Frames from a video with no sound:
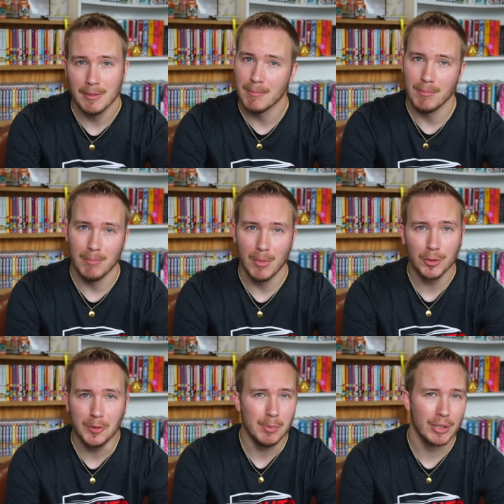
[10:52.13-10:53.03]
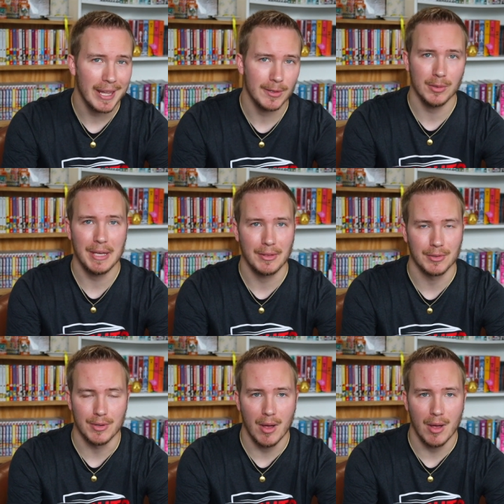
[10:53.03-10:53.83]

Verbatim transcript: And most people can't do that. There's